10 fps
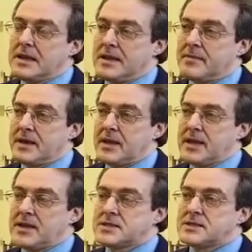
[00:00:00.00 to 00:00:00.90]
In about
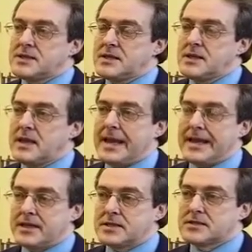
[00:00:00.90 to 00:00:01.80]

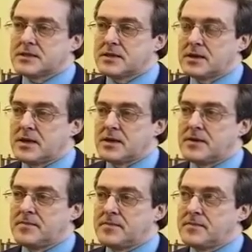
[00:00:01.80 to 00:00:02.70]
88,
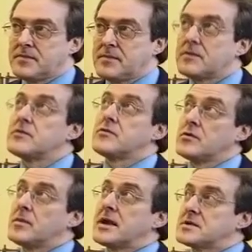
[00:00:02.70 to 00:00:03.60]
the
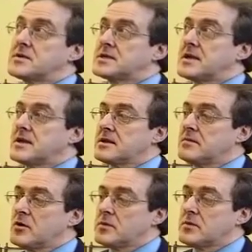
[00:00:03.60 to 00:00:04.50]
room actually we're standing in at the
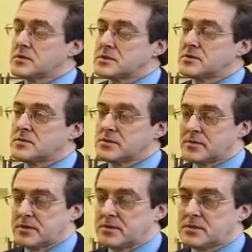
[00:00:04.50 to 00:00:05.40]
moment was
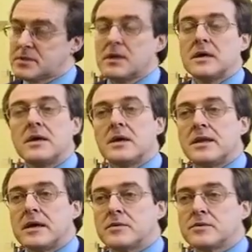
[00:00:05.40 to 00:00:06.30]
built, and
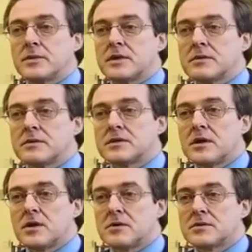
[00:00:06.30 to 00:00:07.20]
that was built
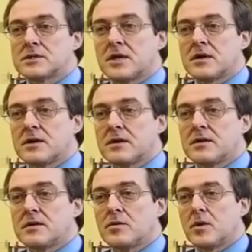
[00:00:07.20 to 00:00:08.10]
alongside
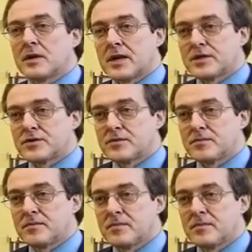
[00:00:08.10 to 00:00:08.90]
1 classroom.